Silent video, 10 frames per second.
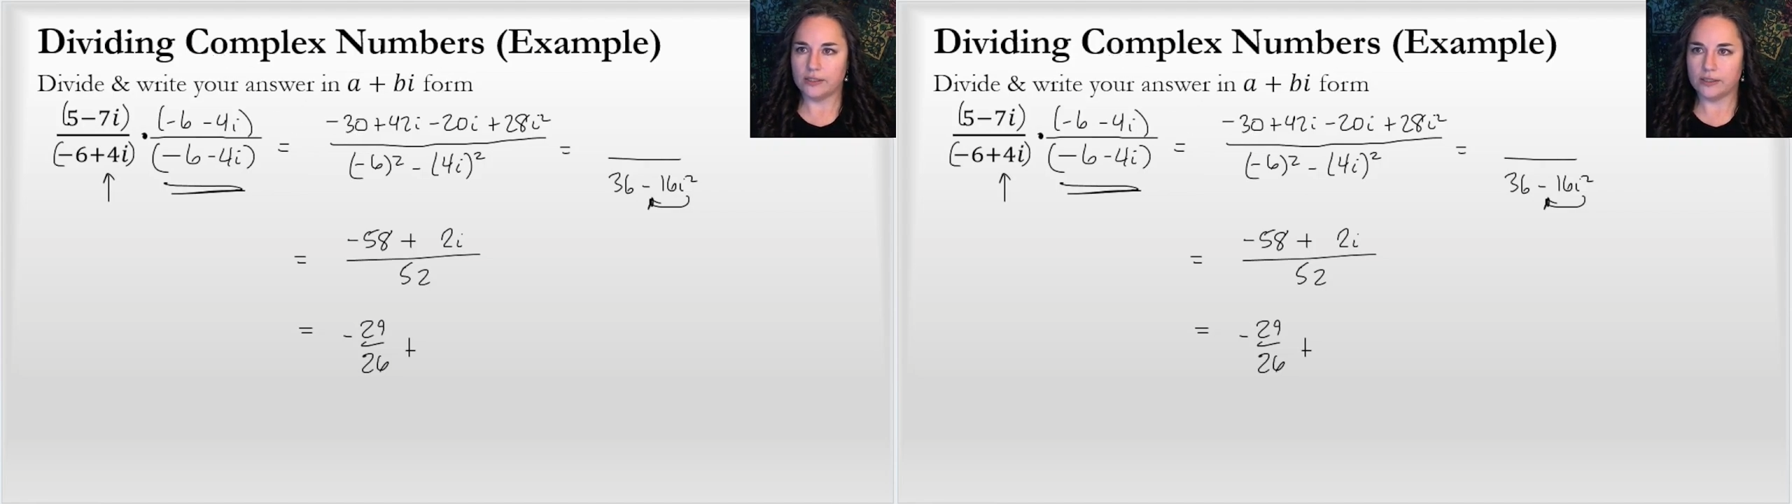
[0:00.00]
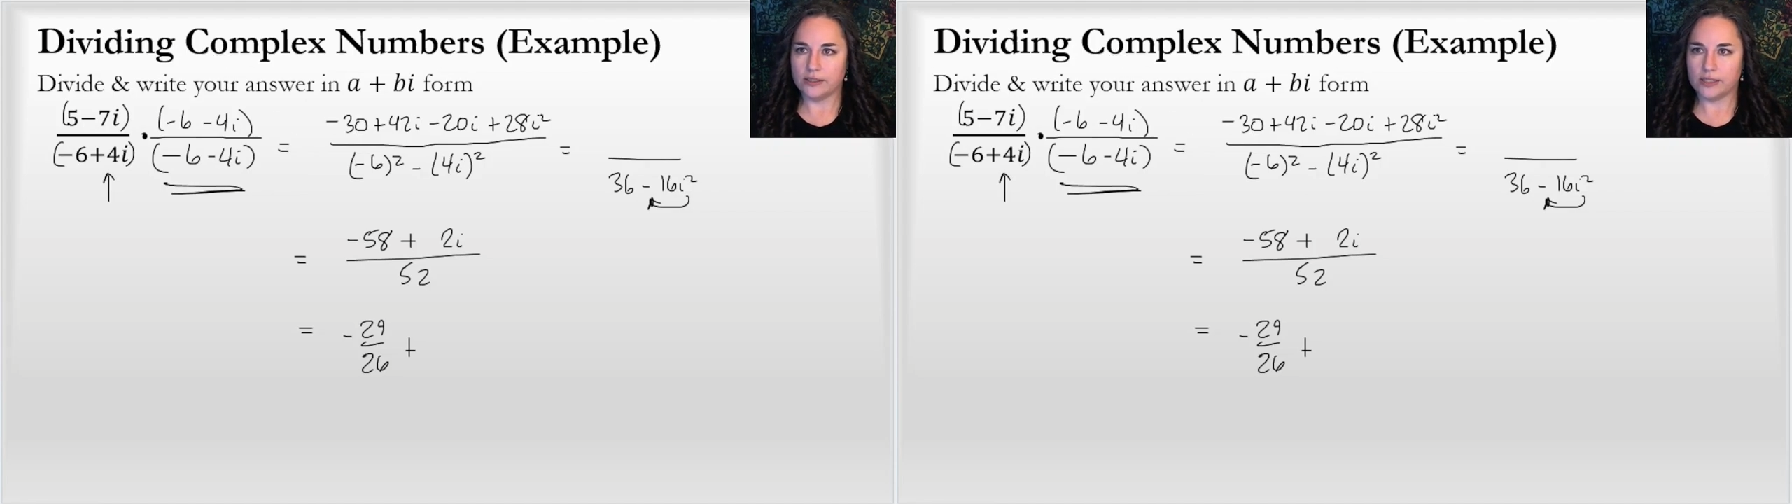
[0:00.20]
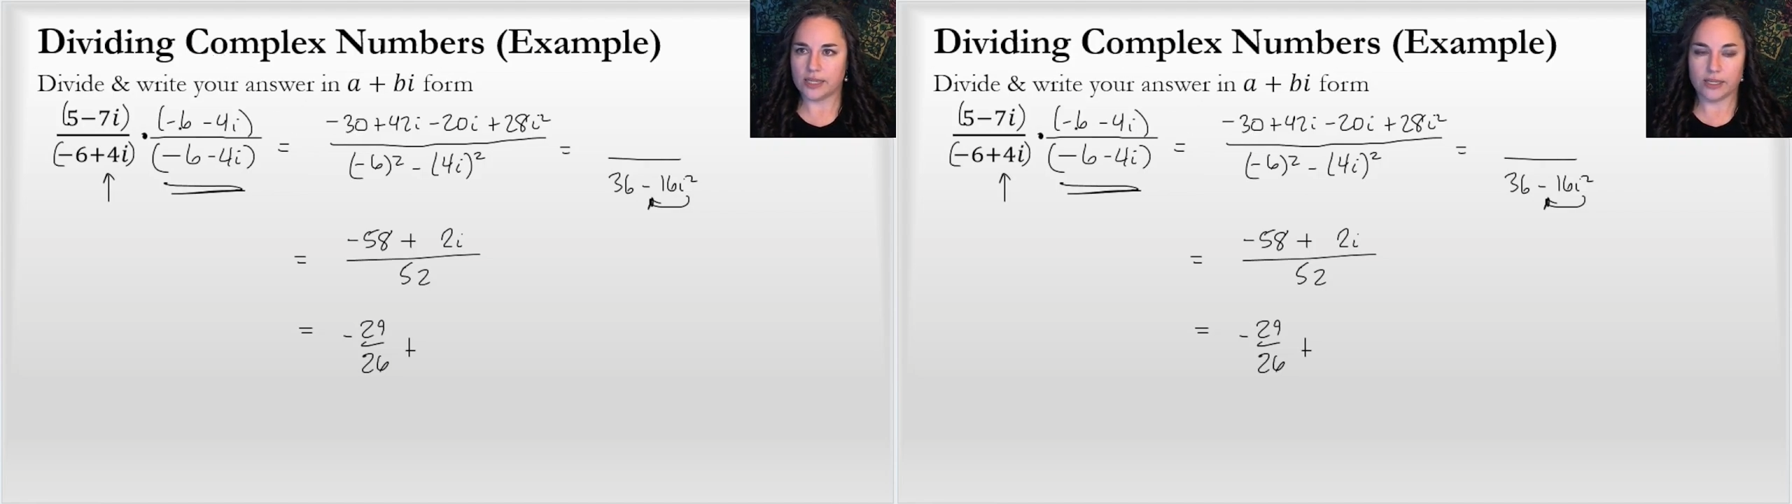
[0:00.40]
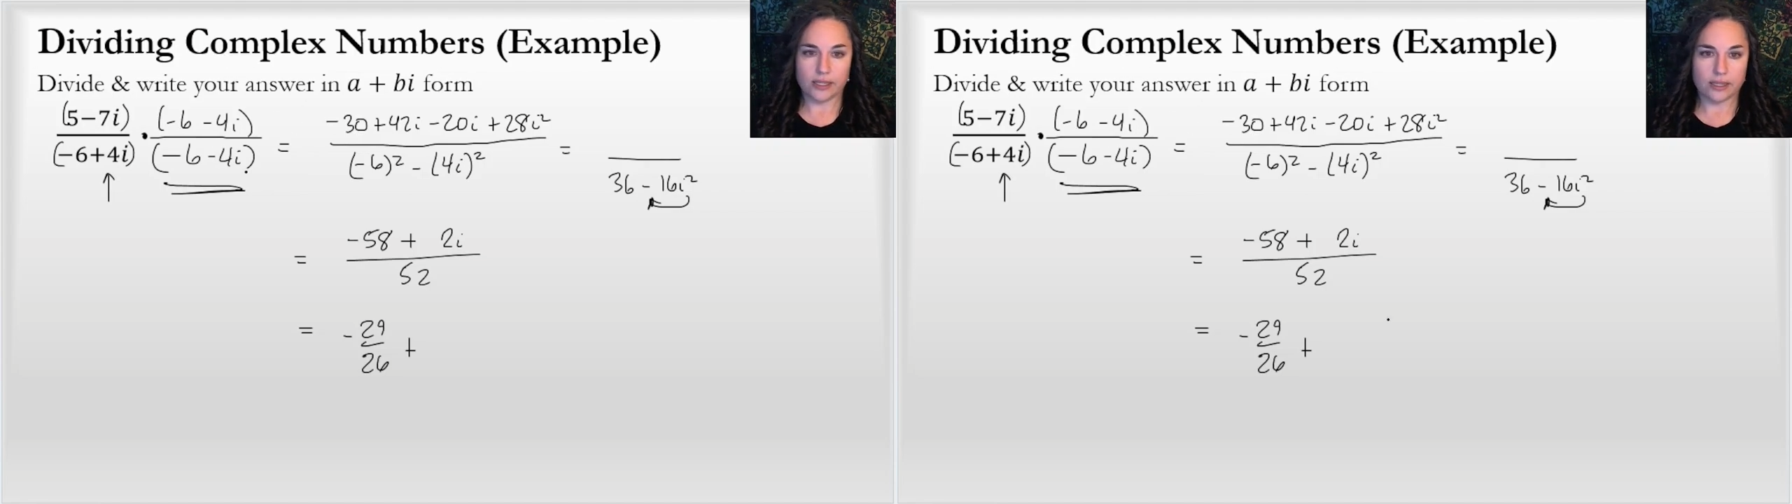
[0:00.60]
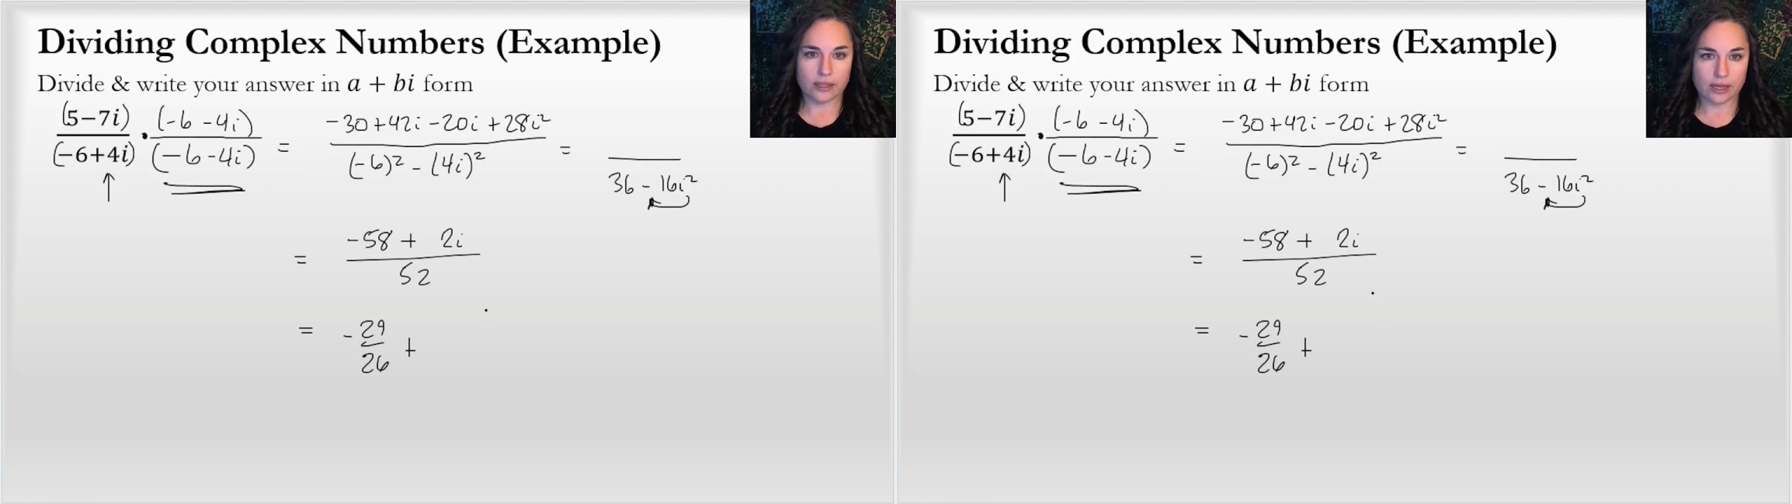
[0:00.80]
didn't say
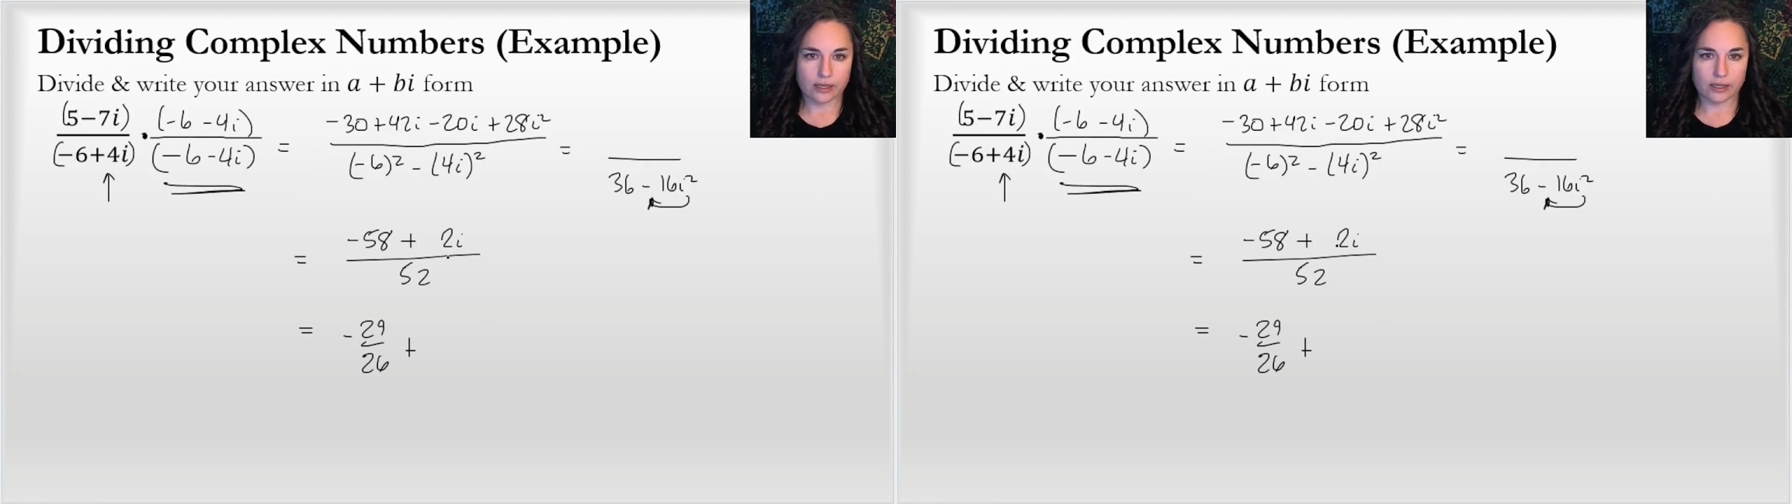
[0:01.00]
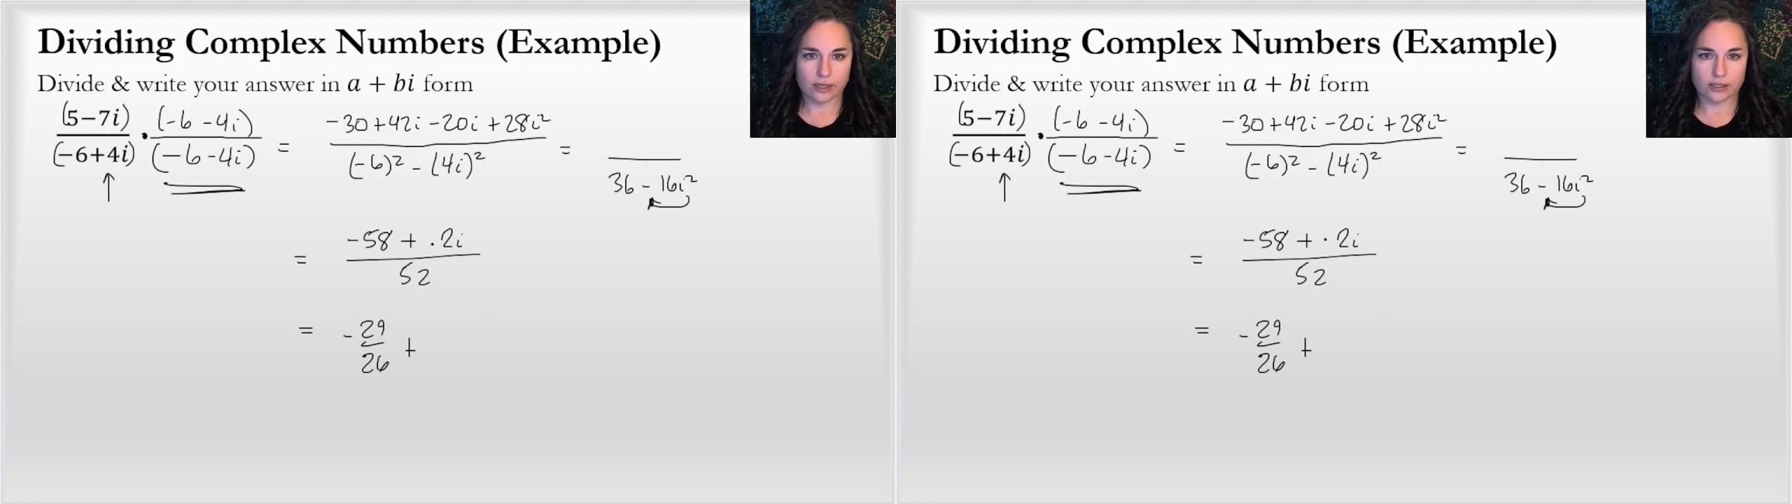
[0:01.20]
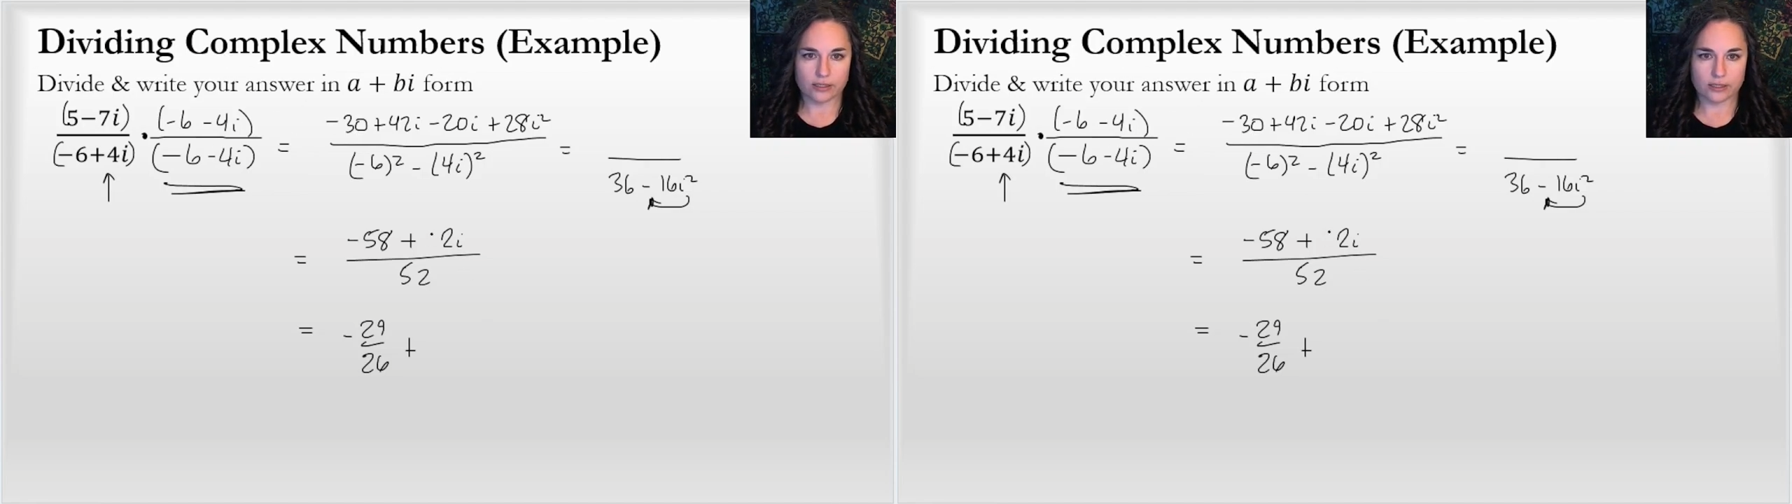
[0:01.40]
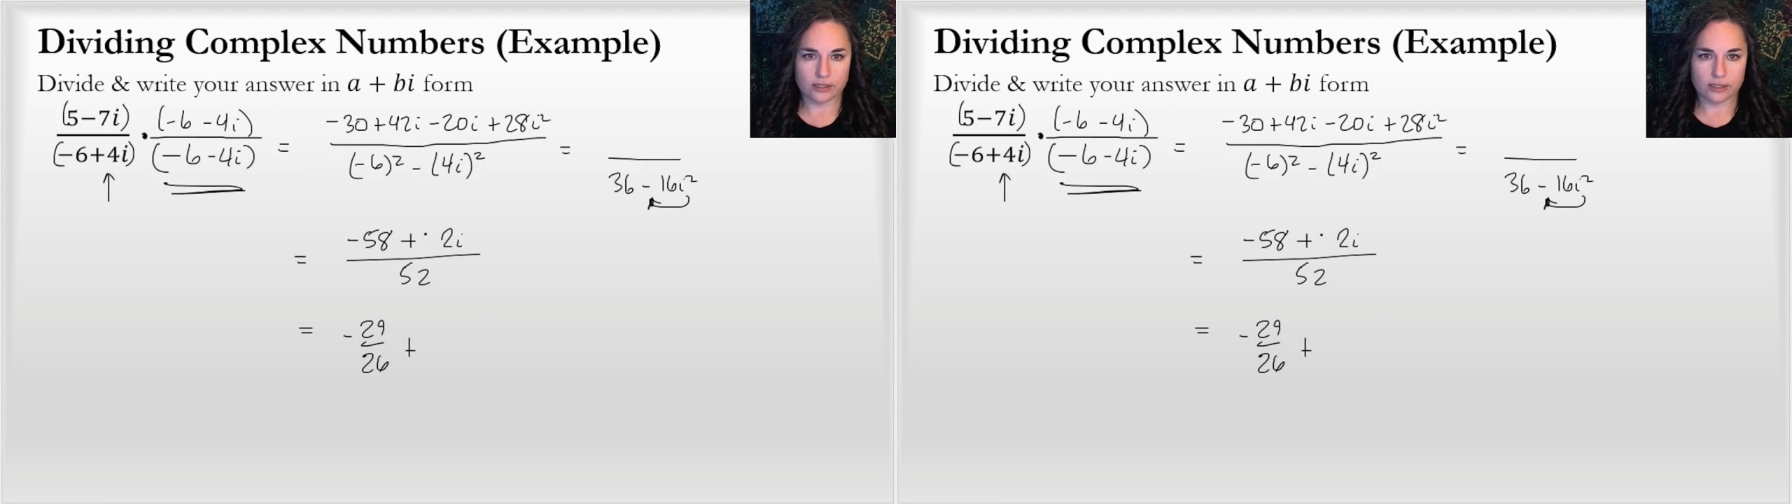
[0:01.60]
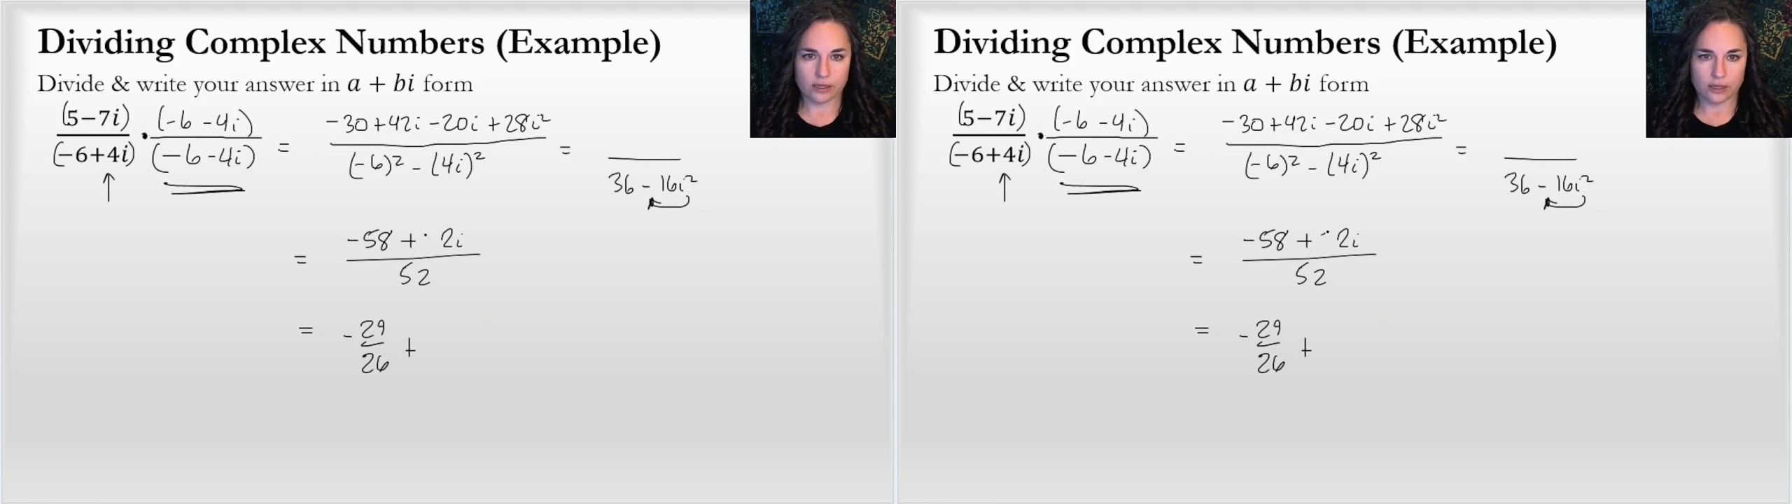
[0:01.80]
anything because